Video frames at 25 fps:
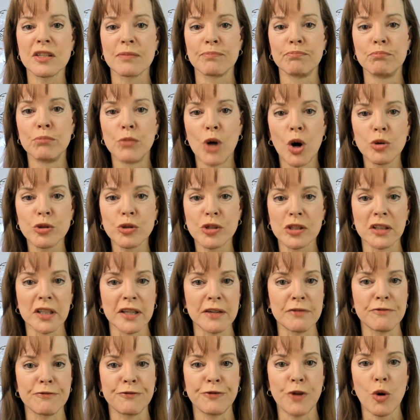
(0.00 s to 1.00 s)
mostly
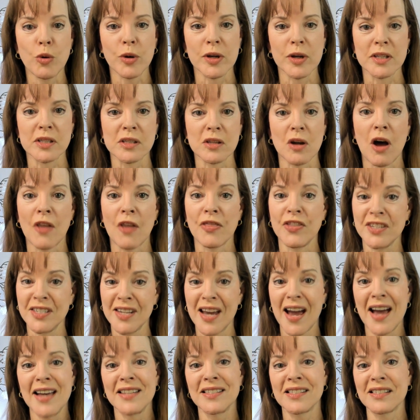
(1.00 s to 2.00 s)
focus on the
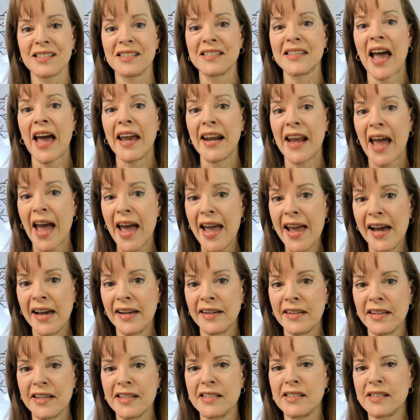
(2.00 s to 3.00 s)
tasks at
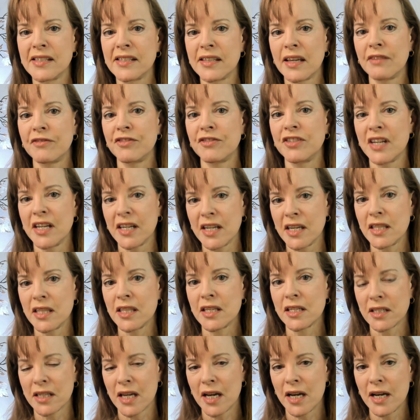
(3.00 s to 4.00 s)
hand instead of taking the
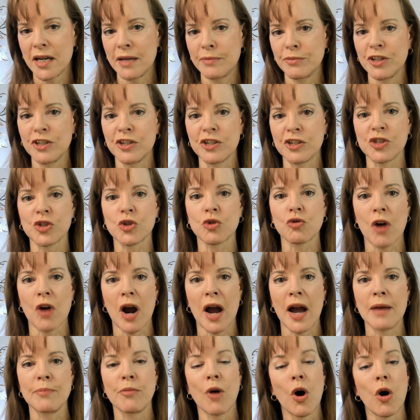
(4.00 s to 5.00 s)
time to
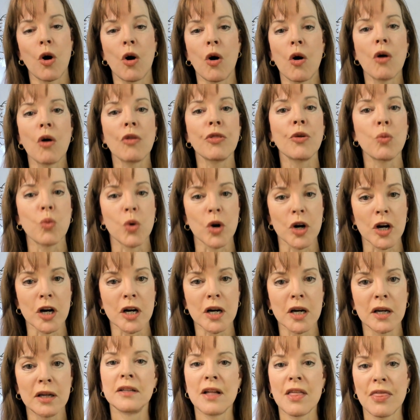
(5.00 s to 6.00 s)
describe all the work
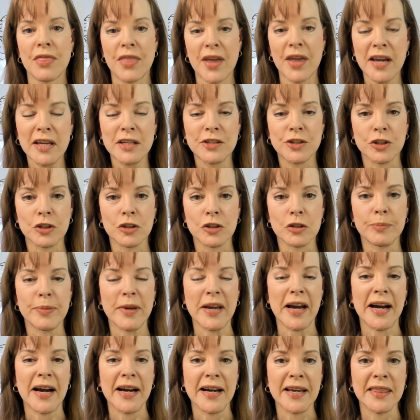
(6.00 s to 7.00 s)
they do
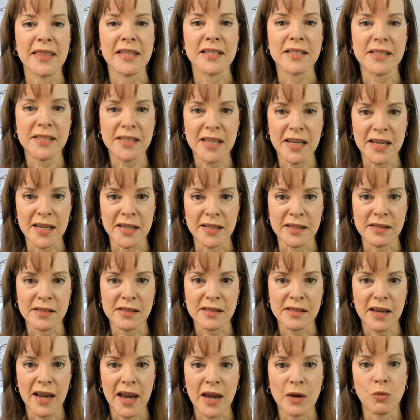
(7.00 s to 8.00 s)
behind the scenes
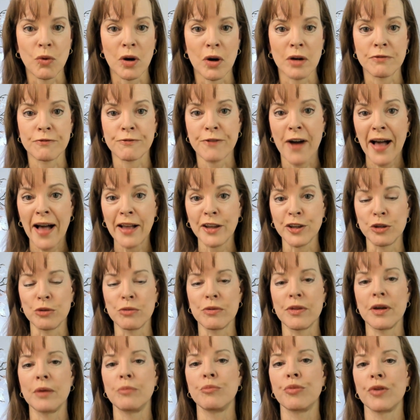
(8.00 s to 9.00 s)
and what value
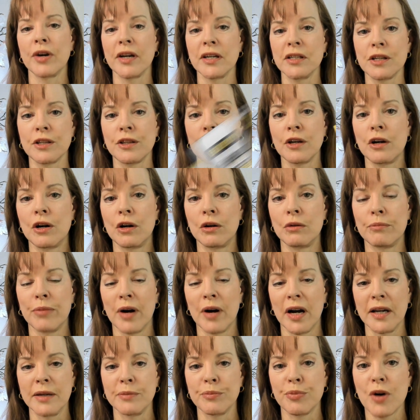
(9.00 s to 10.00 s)
they bring to the home
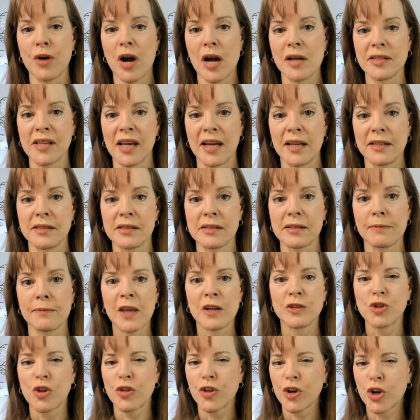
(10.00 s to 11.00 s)
buying
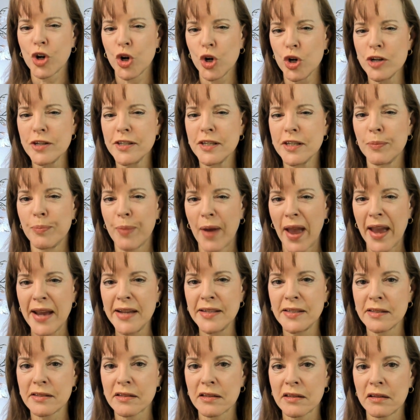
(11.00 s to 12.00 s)
process. So the current
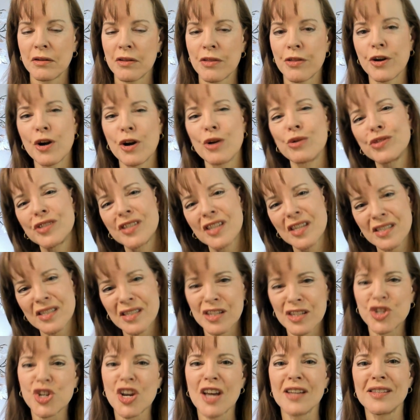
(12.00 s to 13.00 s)
debates, those
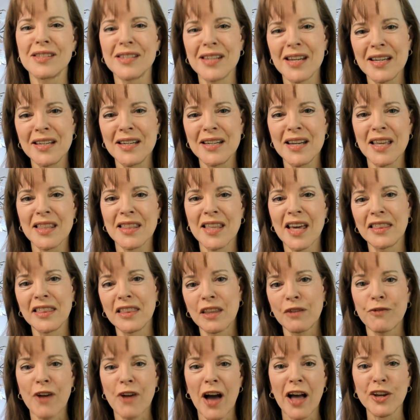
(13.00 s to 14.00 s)
suggesting that the
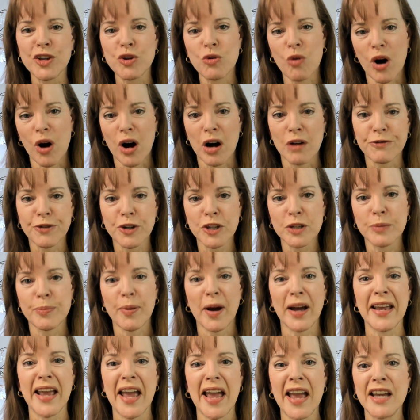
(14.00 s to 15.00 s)
value offered
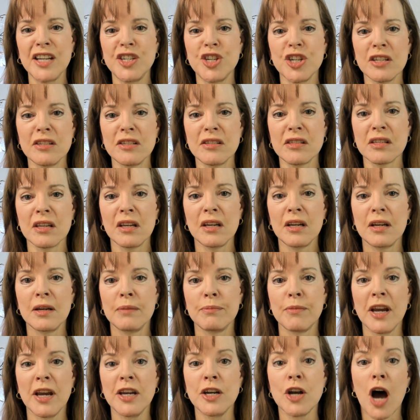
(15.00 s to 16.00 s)
by agents
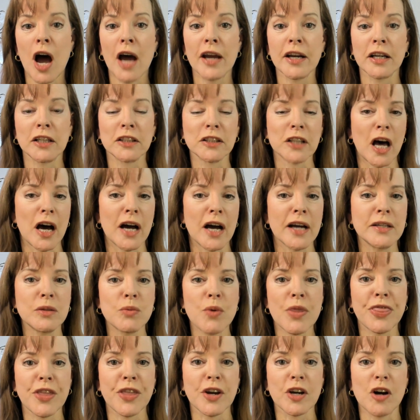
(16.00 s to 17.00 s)
may not align
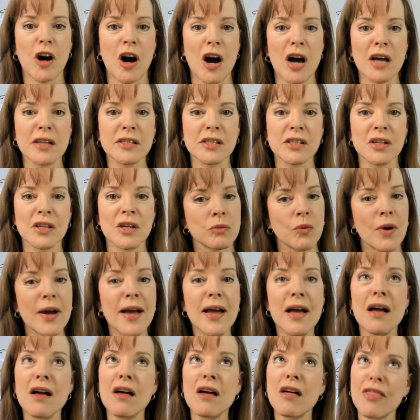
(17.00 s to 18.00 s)
with the cost,
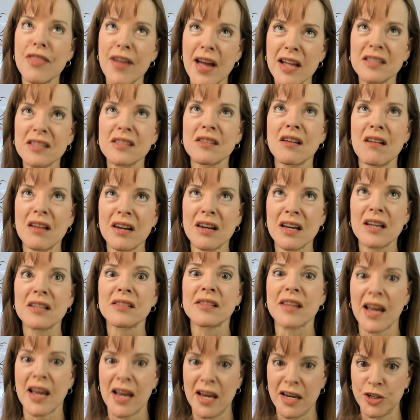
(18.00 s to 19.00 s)
well, that's on us
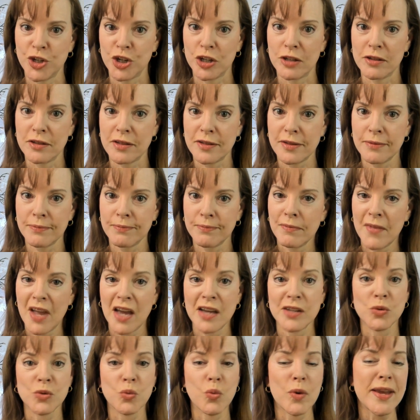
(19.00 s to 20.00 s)
agents,
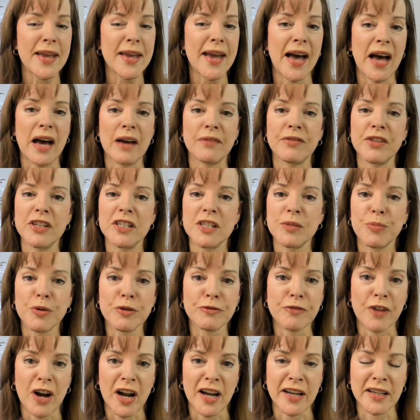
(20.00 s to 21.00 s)
as we haven't
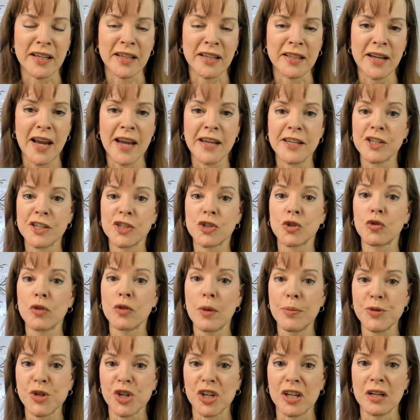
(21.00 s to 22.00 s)
provided a
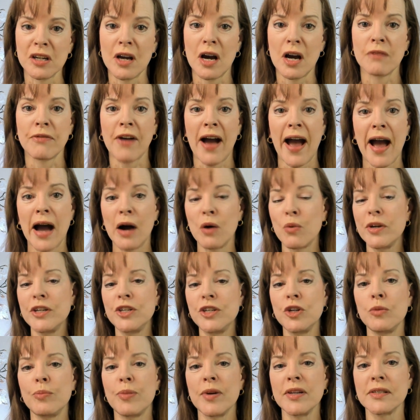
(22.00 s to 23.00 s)
description of how we
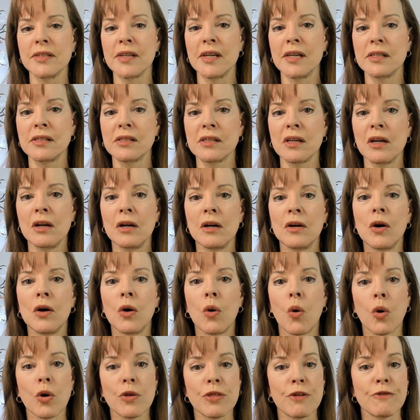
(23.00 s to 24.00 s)
do business
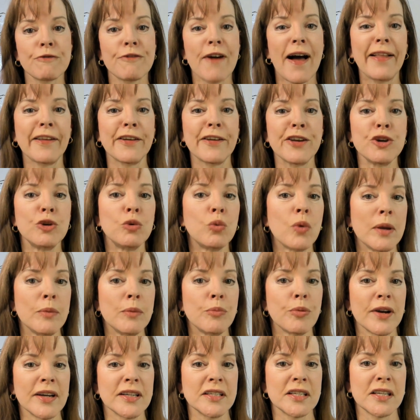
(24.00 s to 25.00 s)
or the value we
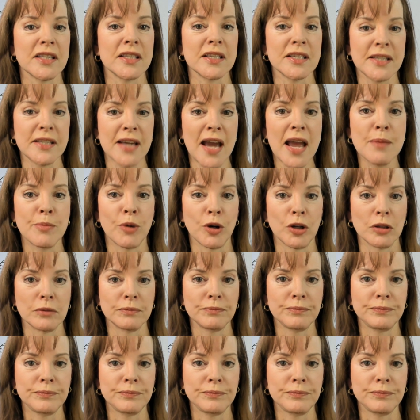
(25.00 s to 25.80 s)
bring to the table.